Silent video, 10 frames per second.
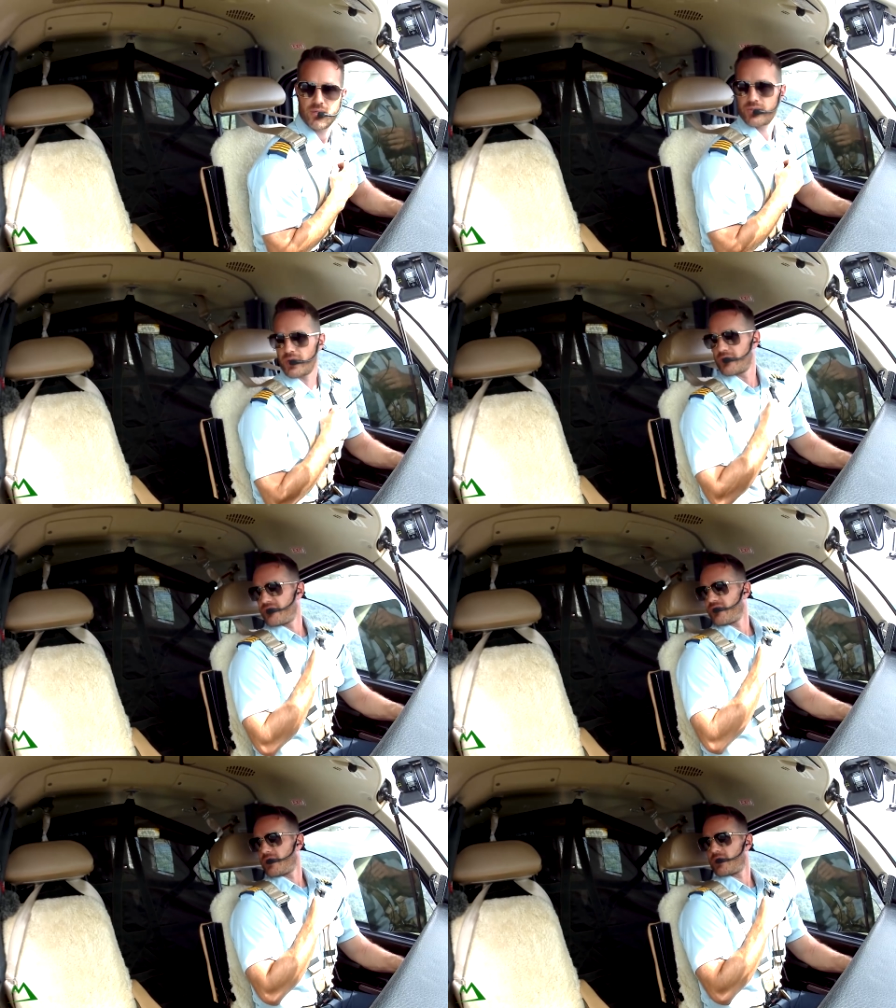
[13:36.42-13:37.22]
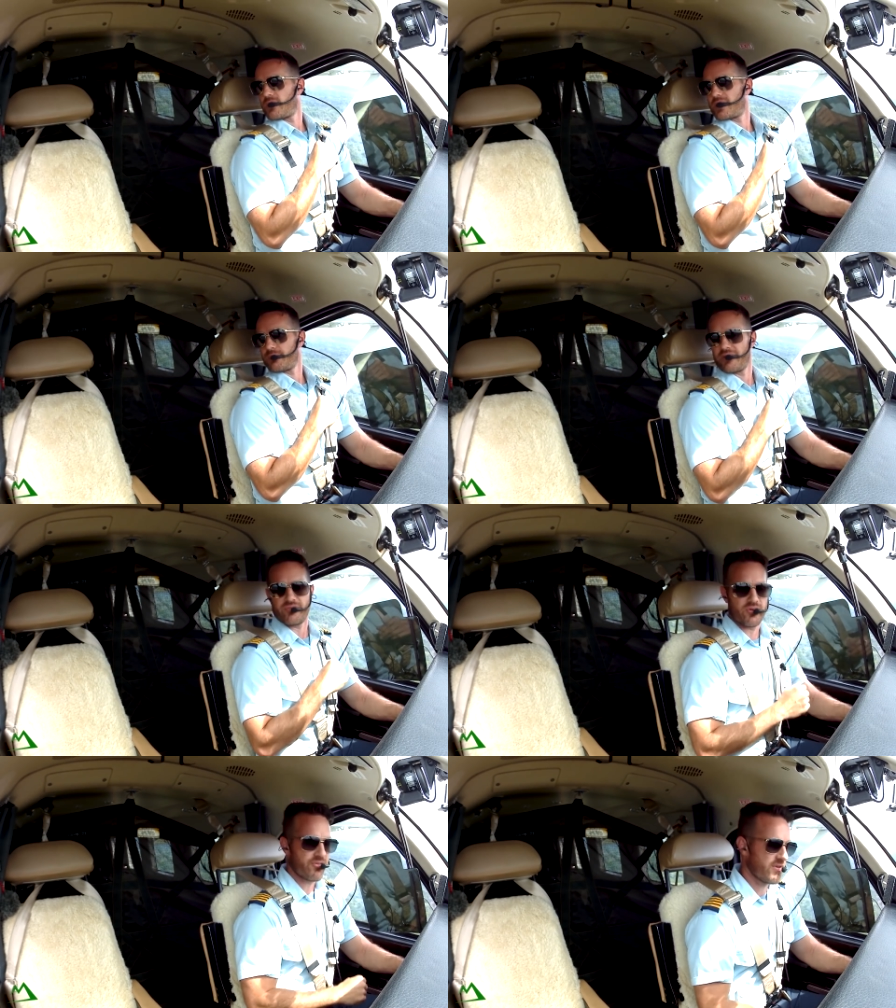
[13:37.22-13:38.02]
turn final, get my
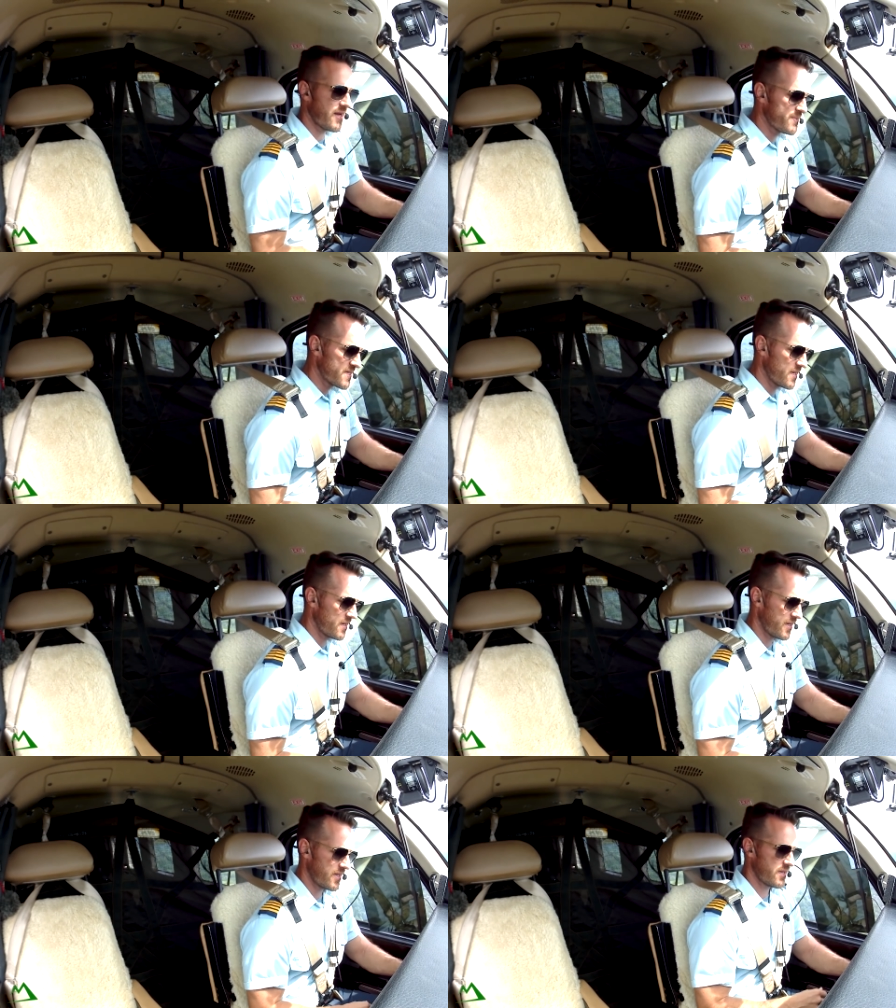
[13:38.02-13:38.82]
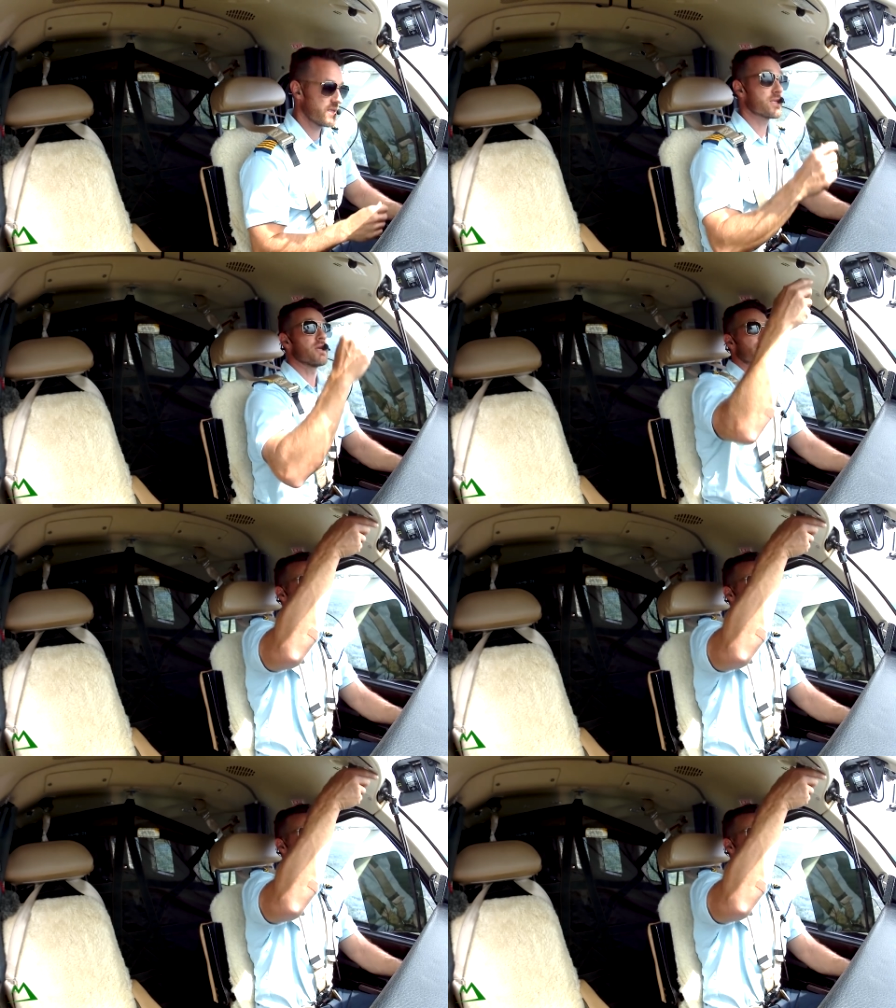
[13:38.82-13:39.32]
full flaps in, and slow